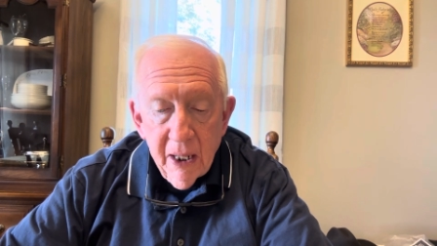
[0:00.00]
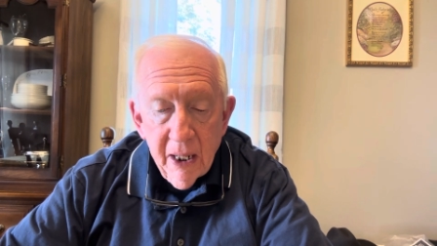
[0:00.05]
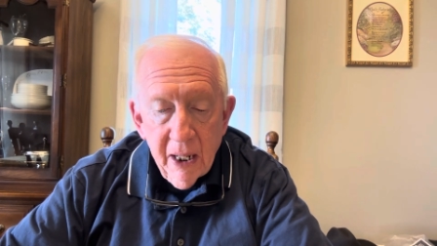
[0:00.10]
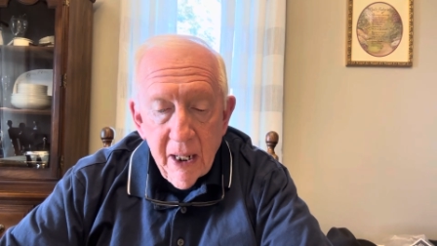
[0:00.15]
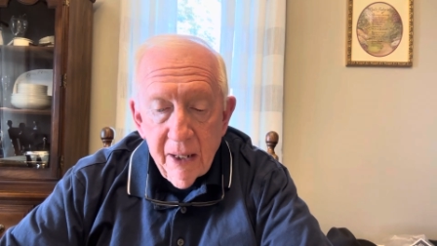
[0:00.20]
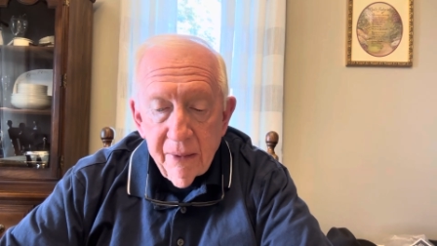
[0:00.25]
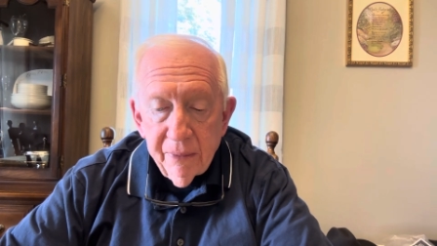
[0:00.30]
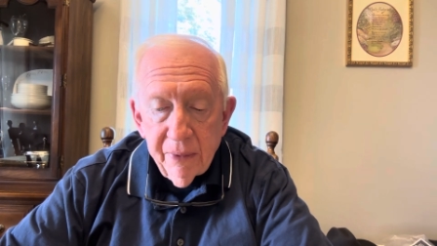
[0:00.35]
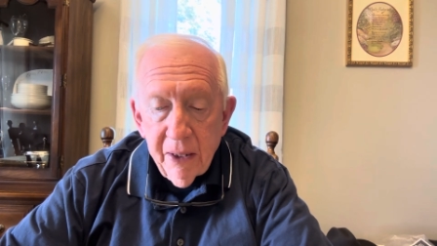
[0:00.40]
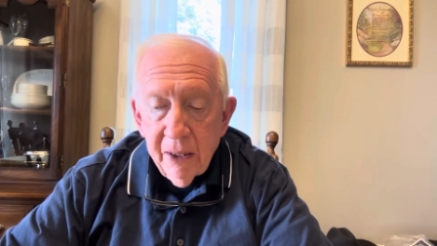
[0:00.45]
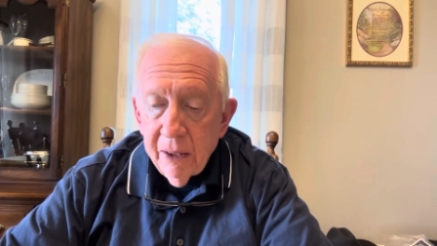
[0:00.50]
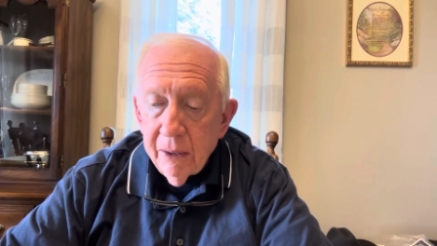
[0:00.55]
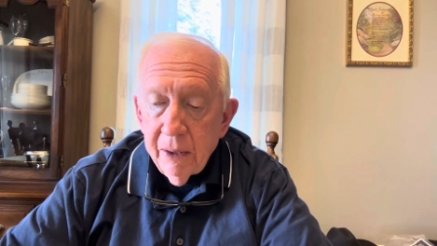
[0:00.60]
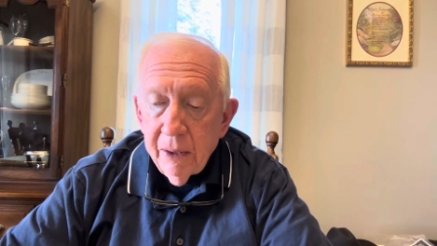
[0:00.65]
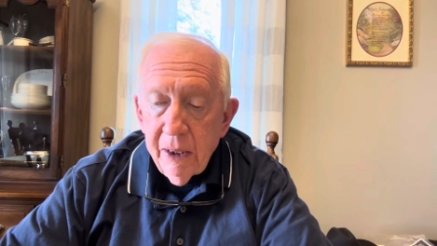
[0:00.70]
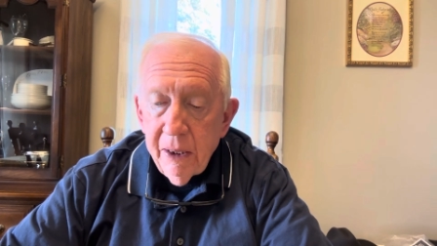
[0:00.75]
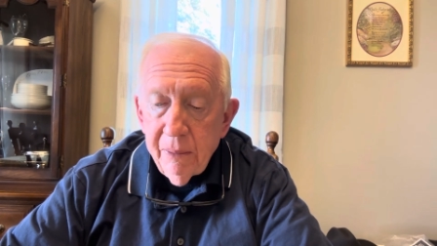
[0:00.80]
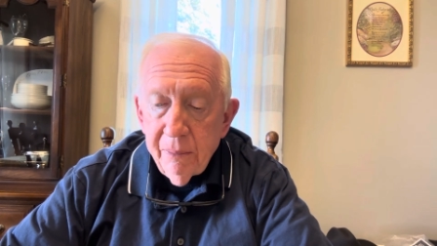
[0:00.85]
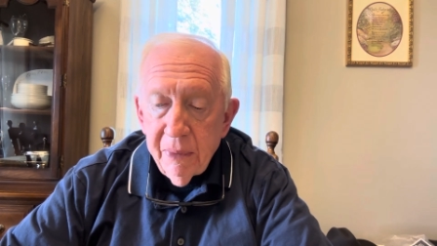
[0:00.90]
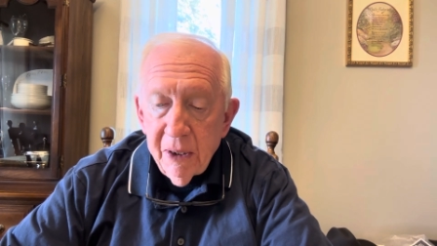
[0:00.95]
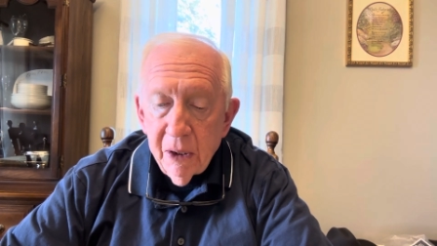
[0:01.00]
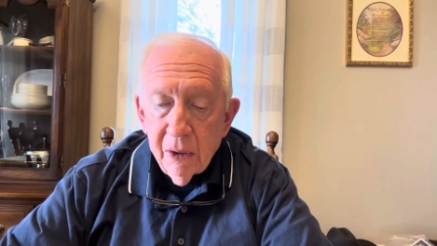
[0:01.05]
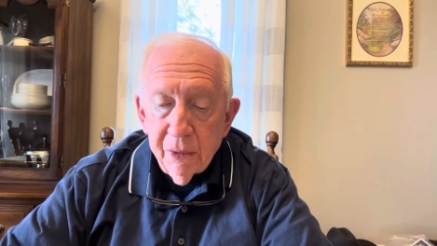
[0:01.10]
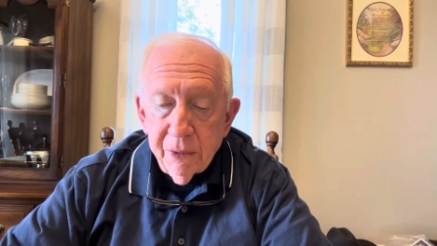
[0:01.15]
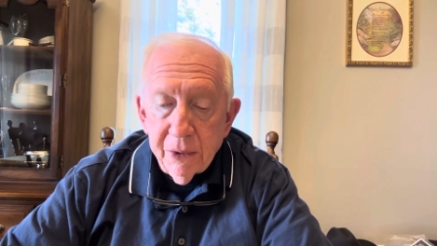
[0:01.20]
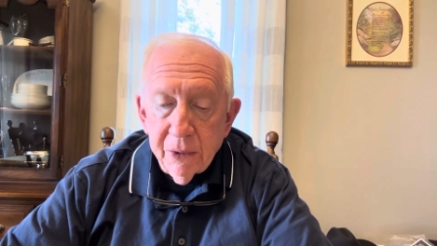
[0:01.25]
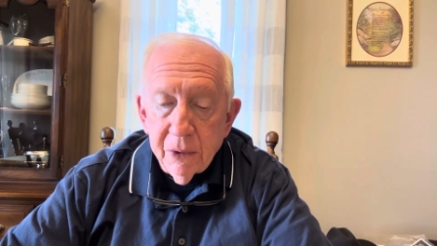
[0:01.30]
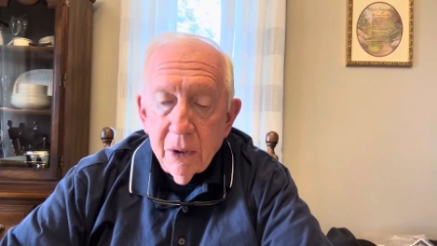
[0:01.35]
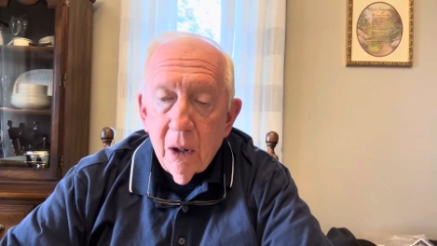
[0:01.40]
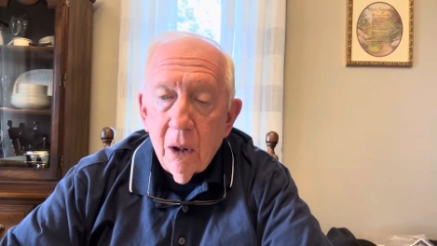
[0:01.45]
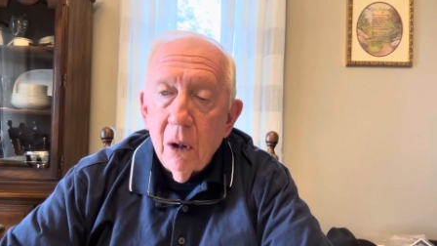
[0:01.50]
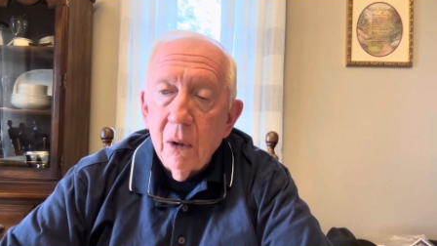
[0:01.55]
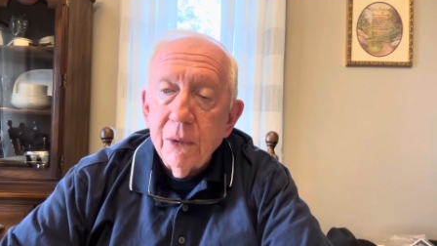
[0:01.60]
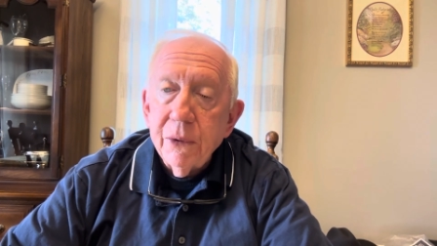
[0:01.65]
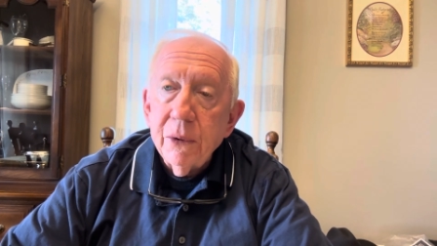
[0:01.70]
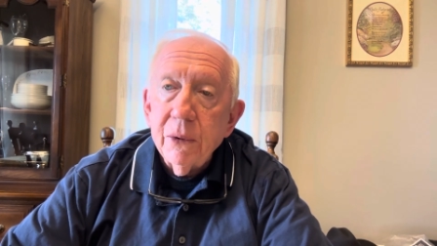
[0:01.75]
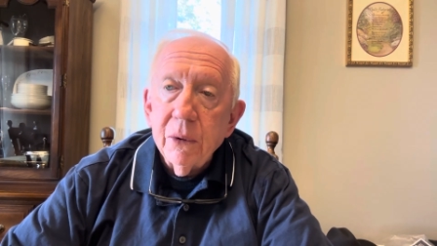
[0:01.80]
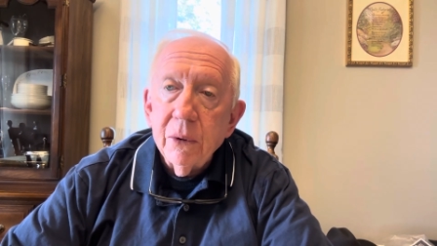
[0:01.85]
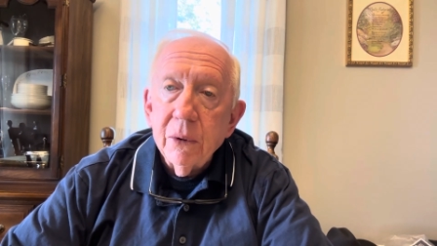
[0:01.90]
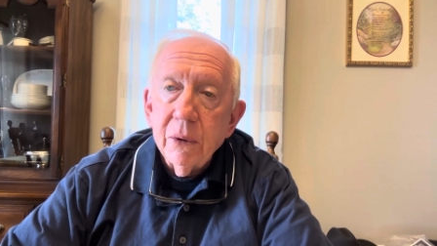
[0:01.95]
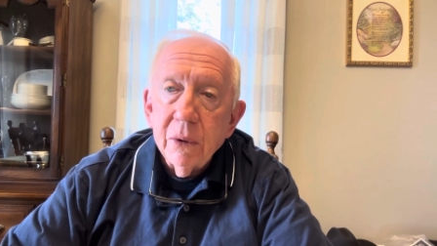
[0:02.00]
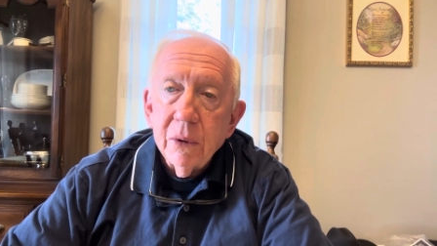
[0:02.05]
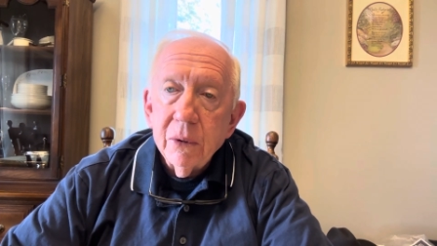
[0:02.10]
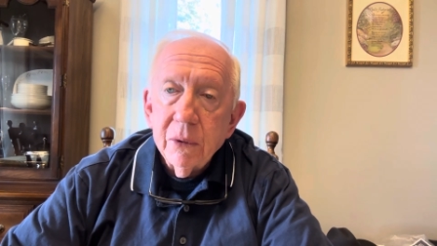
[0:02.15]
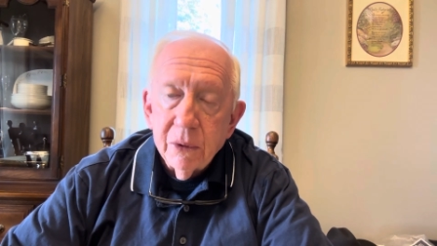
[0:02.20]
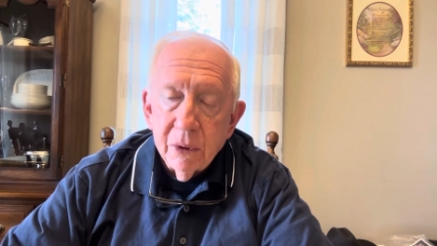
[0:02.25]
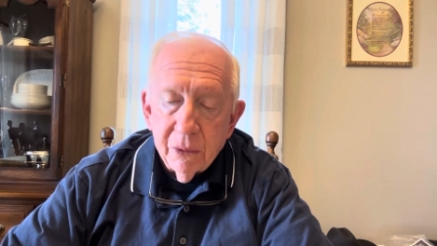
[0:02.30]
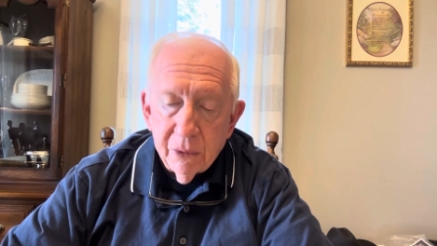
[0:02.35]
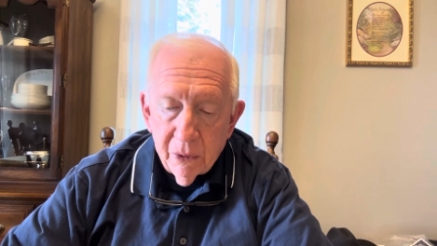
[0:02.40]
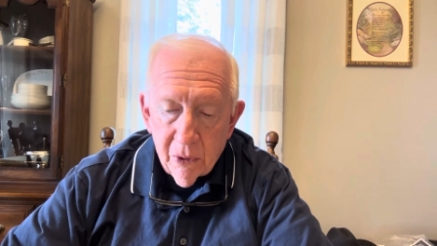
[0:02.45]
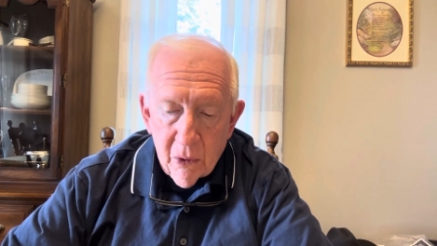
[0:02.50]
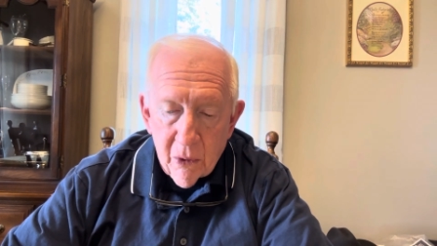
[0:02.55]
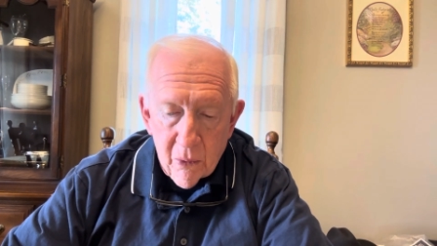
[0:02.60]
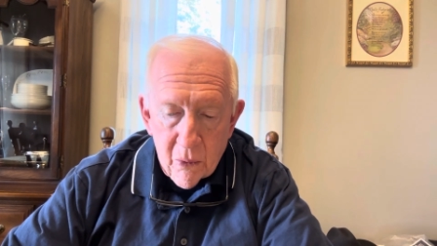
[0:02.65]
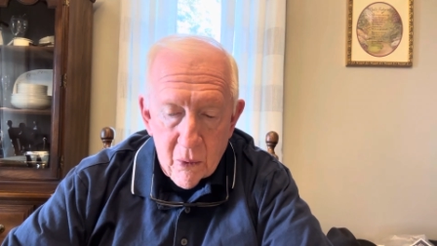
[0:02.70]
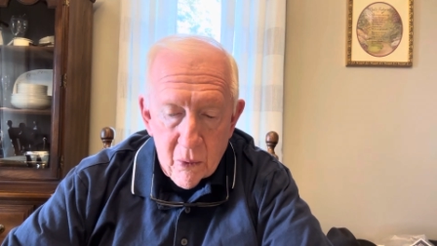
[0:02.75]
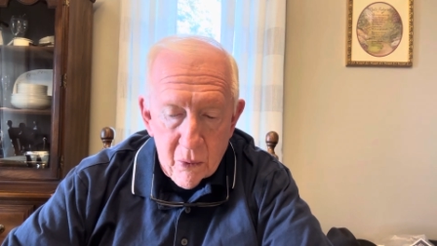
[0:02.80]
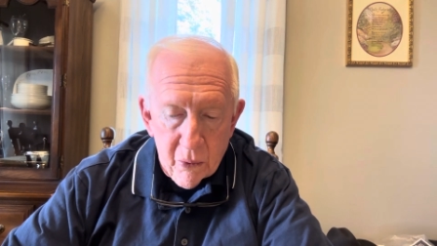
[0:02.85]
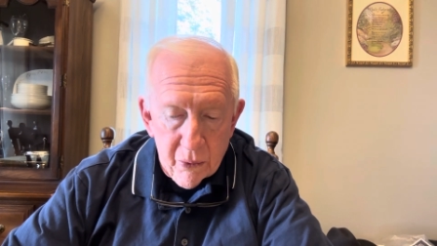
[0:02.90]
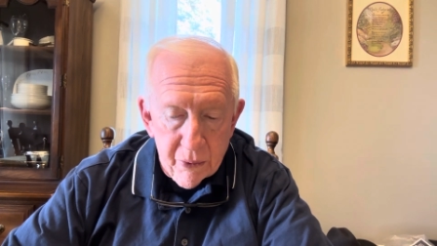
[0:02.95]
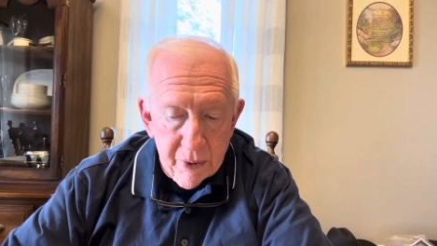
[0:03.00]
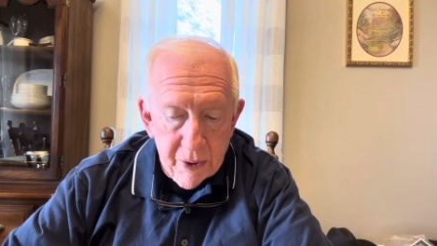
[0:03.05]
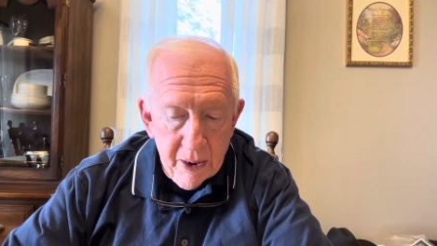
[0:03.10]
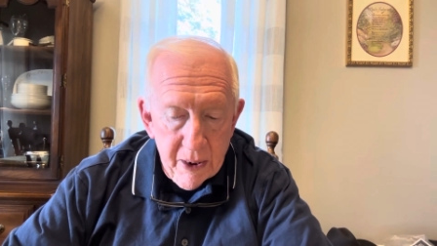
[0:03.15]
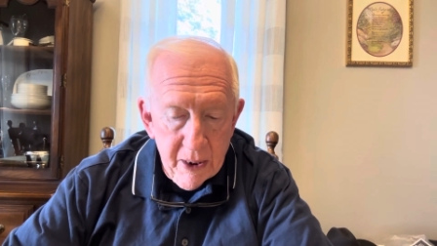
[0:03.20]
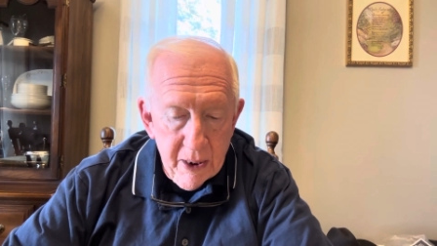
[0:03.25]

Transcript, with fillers: And there he built an altar to the Lord